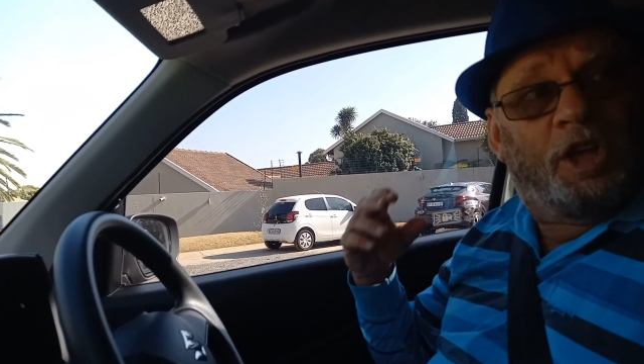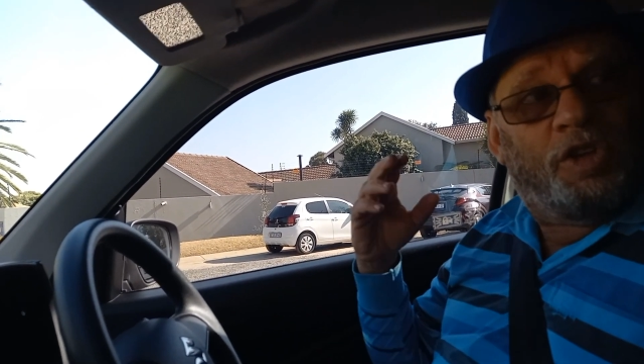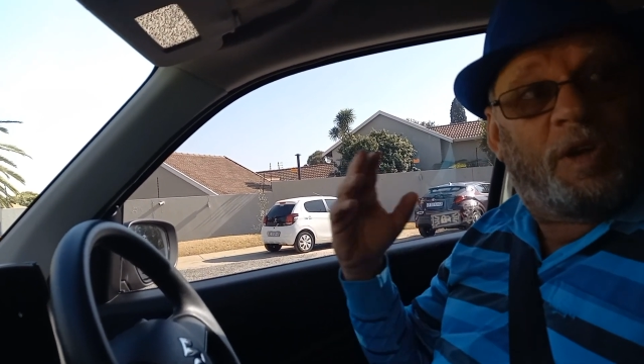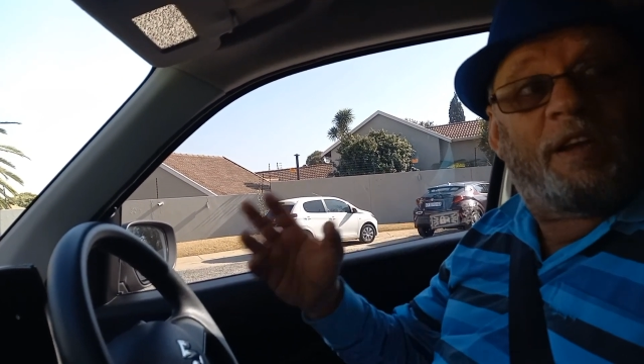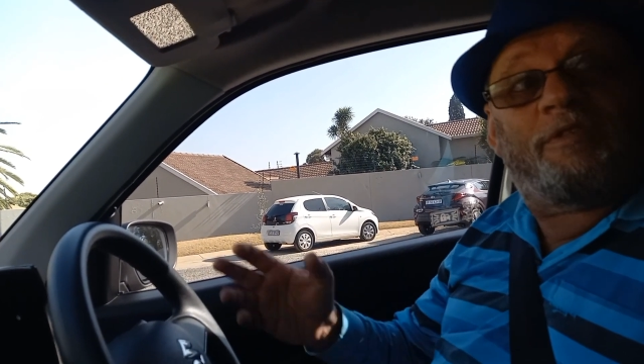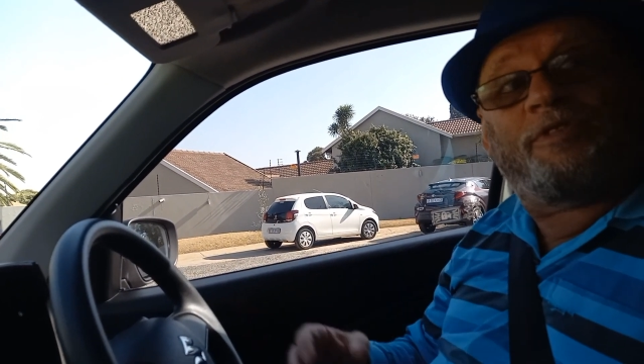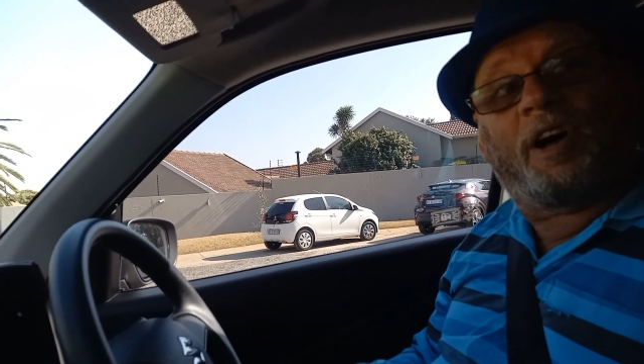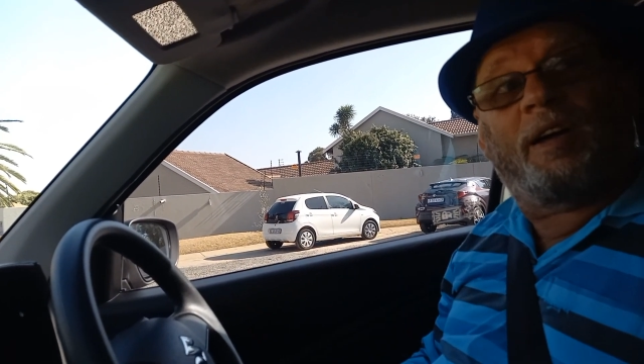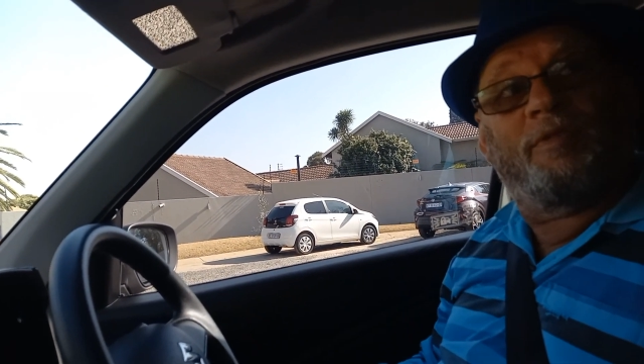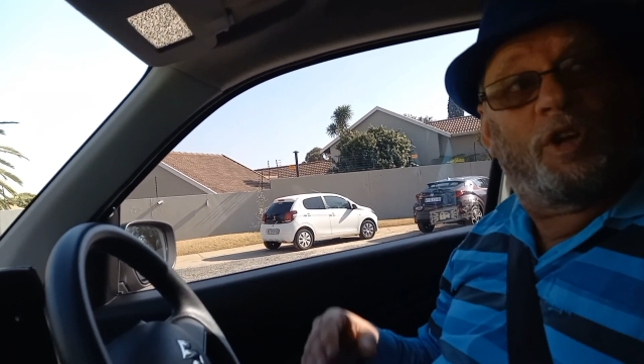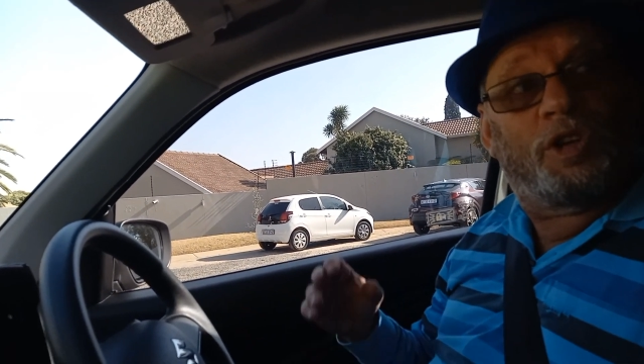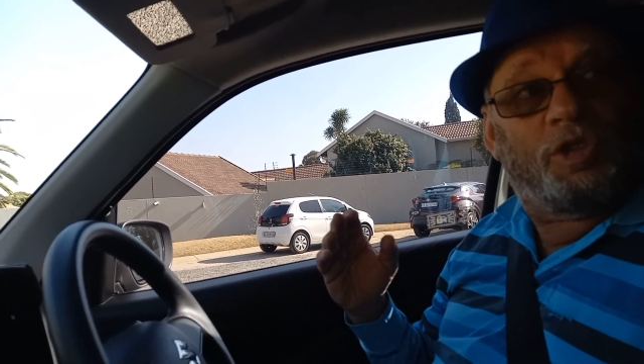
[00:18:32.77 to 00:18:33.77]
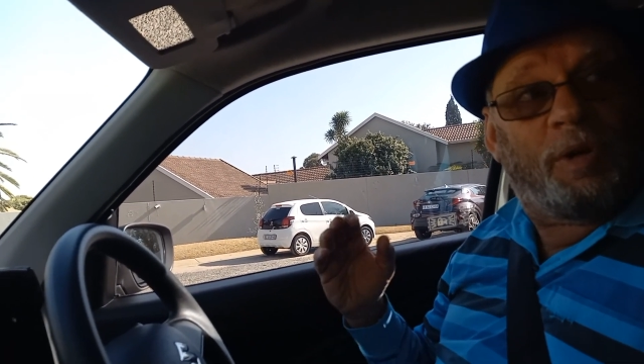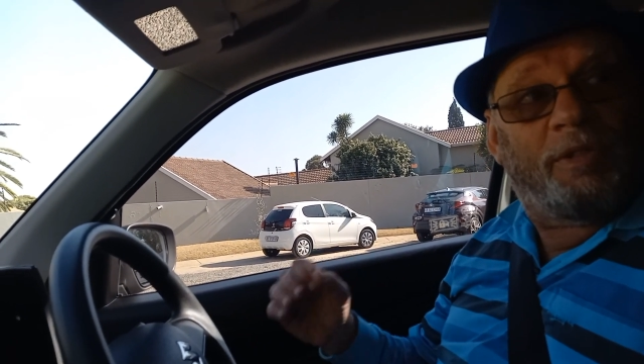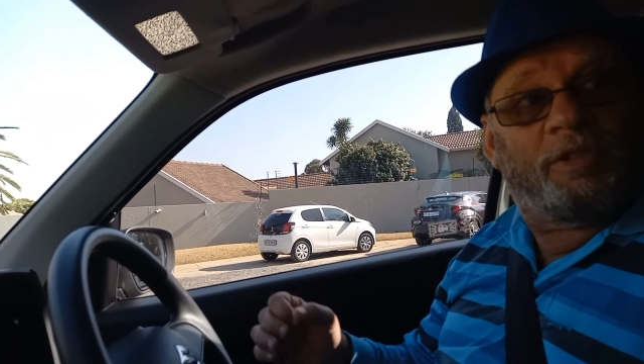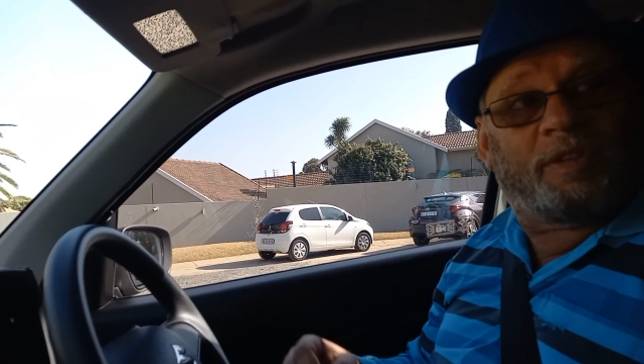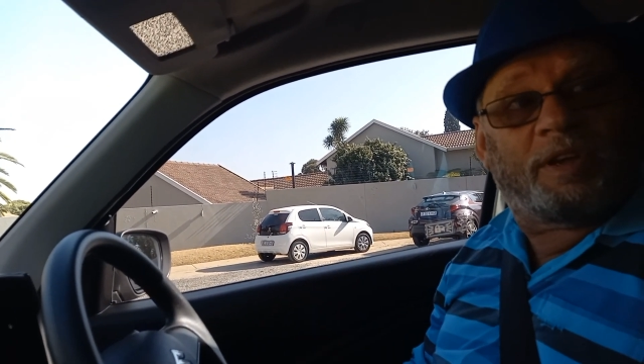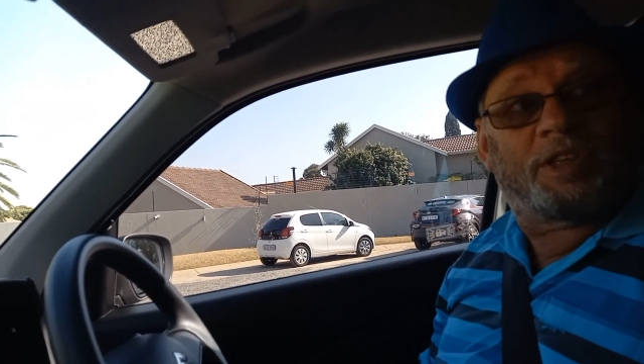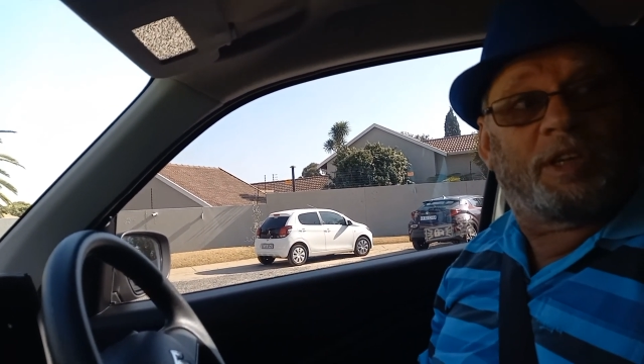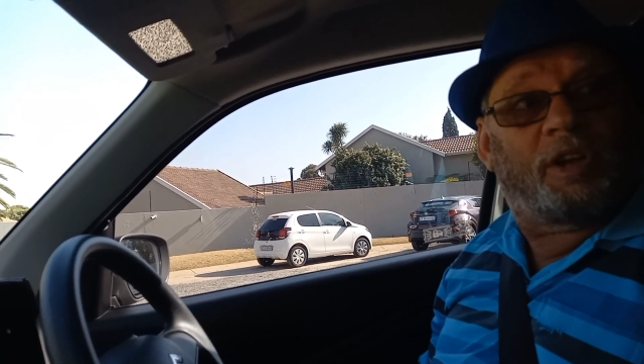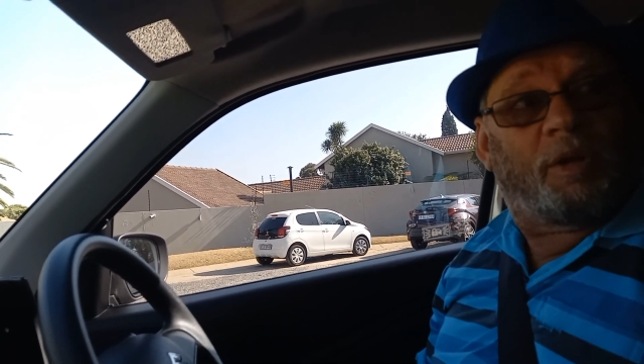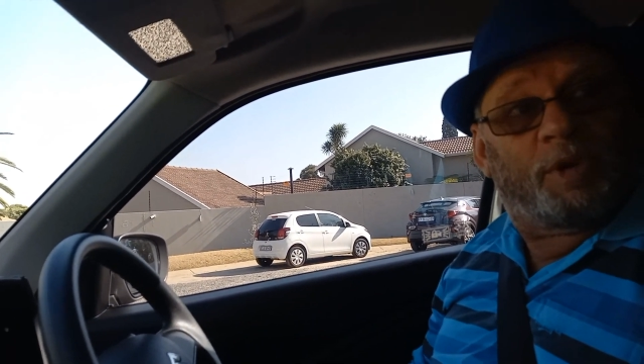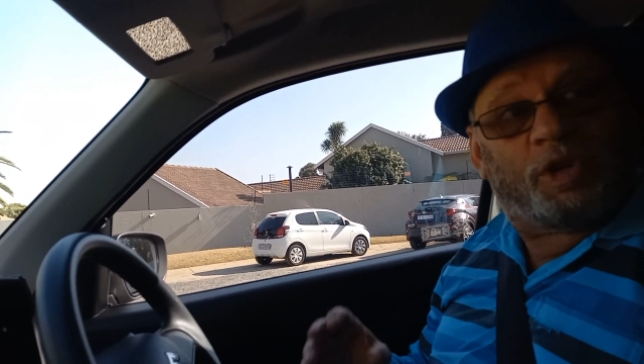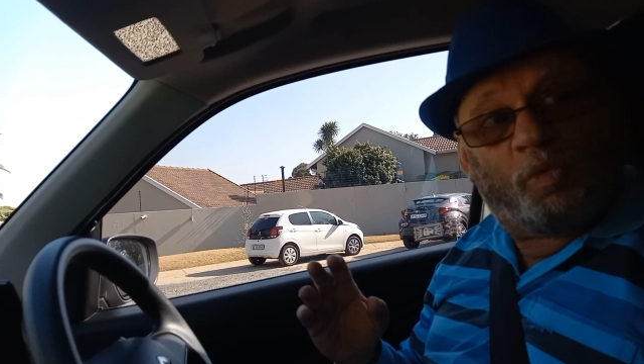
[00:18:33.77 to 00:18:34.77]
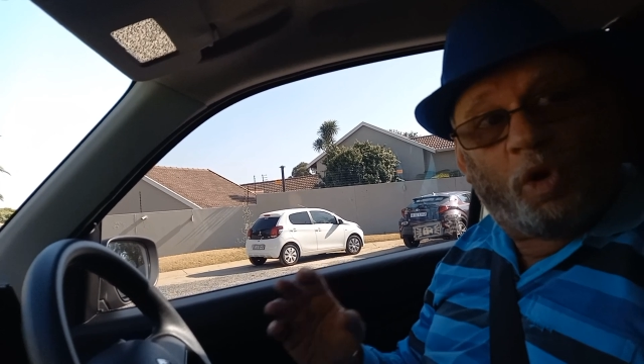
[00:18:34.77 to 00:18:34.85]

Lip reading: You get a 5-year, 200,000 kilometer